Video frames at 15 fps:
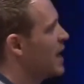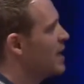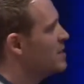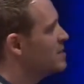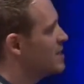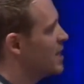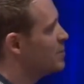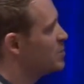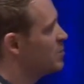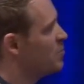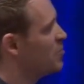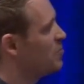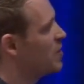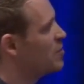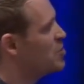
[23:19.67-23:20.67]
enzymes and
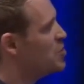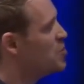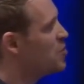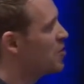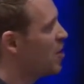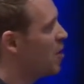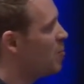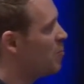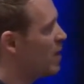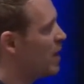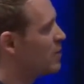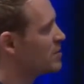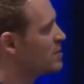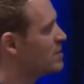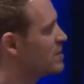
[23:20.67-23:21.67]
we found new
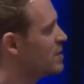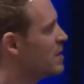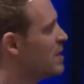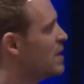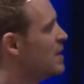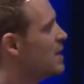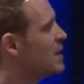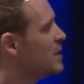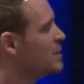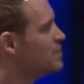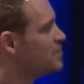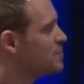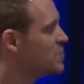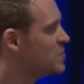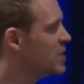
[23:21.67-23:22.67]
compounds
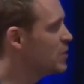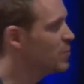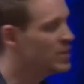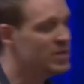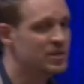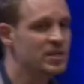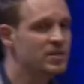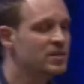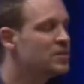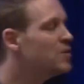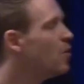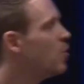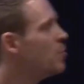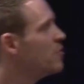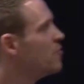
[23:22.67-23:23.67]
that we didn't
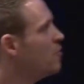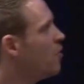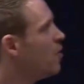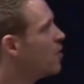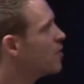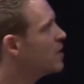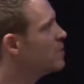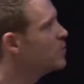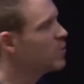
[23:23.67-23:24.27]
know before. And